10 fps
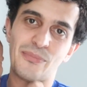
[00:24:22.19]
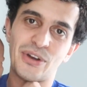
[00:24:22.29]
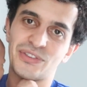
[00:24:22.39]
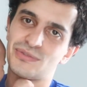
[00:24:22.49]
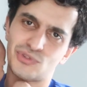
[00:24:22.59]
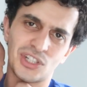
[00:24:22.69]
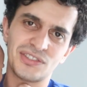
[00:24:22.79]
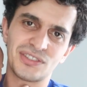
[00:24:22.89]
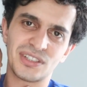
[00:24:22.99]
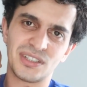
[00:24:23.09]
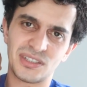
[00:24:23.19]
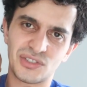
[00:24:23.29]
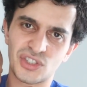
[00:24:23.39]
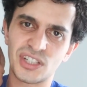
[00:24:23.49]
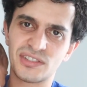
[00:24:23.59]
but
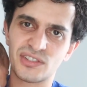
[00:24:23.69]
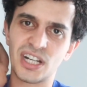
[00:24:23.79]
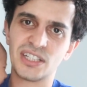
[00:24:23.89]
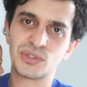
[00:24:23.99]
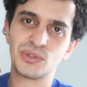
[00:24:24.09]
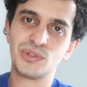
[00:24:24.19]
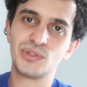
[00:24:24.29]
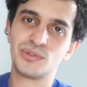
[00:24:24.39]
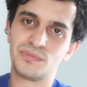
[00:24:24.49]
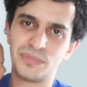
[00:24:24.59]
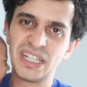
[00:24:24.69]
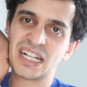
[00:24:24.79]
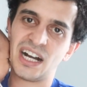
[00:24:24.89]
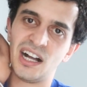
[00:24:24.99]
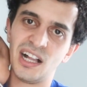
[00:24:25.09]
just try to be
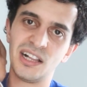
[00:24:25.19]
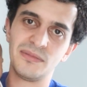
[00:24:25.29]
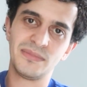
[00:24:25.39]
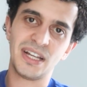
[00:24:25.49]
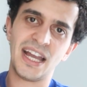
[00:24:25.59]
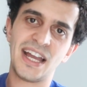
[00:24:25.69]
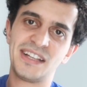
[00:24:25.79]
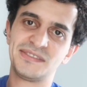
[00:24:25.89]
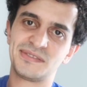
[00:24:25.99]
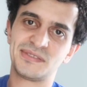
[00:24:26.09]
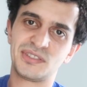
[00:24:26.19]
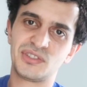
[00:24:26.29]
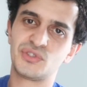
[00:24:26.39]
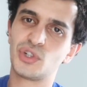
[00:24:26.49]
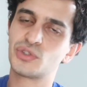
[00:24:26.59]
calm and
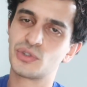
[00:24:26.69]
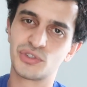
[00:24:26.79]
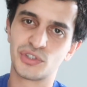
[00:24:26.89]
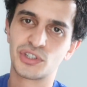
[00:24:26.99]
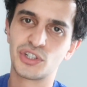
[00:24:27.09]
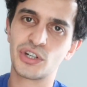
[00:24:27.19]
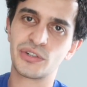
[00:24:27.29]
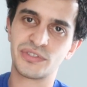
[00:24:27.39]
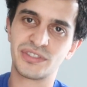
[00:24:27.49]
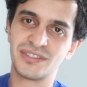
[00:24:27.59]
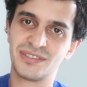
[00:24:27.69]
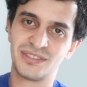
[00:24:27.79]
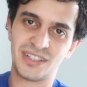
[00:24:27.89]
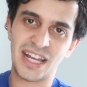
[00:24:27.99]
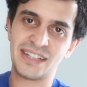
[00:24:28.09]
don't lose your nerves,
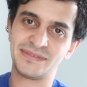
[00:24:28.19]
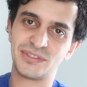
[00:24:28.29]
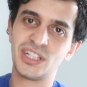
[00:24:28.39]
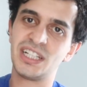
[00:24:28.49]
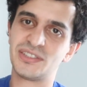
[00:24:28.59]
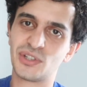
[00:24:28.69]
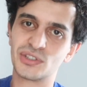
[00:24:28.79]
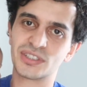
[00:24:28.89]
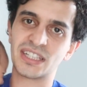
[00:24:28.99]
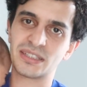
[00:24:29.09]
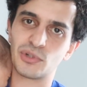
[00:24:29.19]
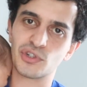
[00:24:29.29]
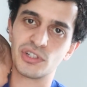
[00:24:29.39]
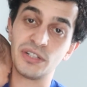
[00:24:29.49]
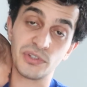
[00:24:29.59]
and really don't get emotional.